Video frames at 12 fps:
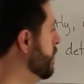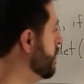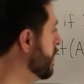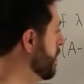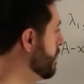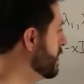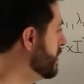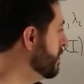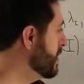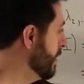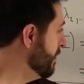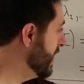you can always
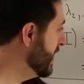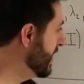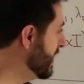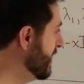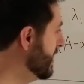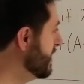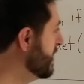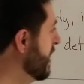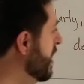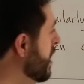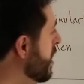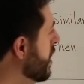do something like this.